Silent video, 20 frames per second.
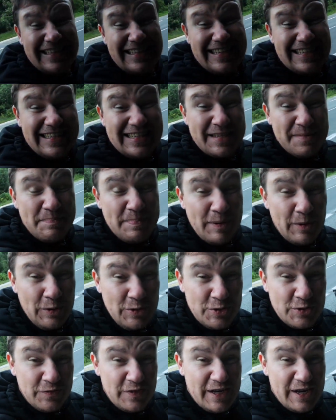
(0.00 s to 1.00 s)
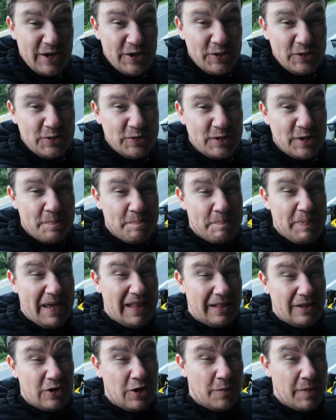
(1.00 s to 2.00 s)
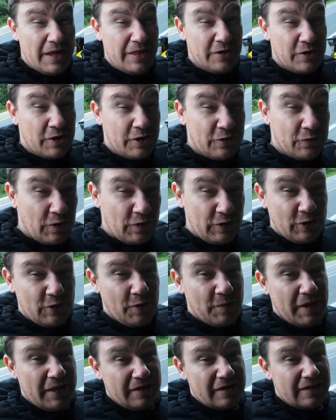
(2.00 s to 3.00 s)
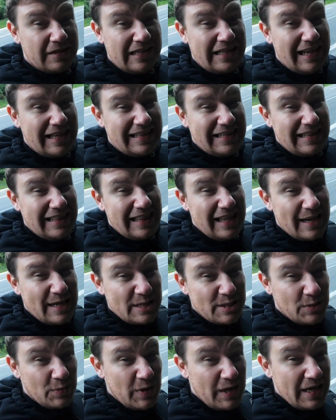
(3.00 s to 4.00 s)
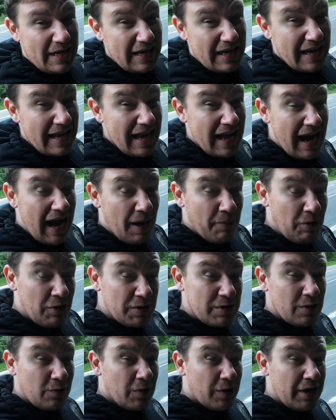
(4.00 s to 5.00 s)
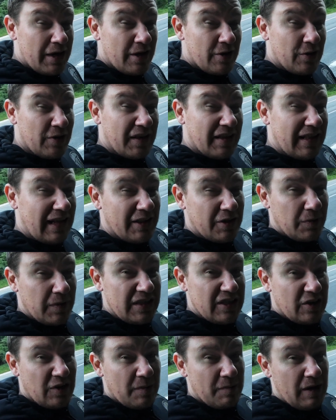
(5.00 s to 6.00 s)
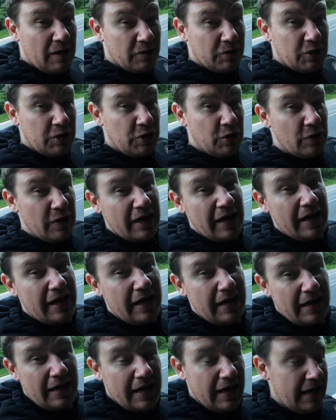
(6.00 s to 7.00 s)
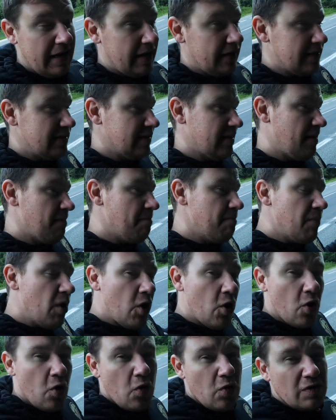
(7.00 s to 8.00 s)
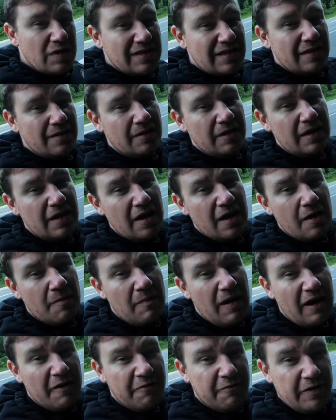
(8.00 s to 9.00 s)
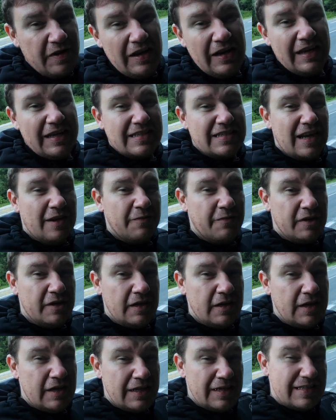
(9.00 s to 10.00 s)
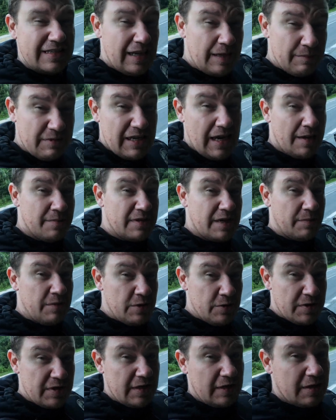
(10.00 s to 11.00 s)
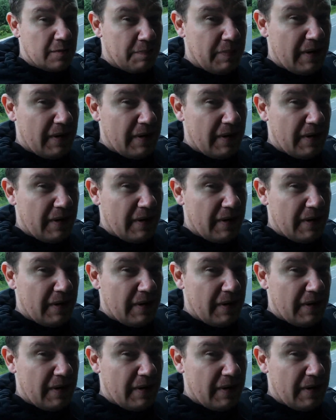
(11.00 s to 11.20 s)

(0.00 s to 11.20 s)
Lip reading: this is a bonus video to the pedal commander or throttle commander that I did last week. I'm also working on another video about Q&A and some modes and my feelings after sometimes I'm using the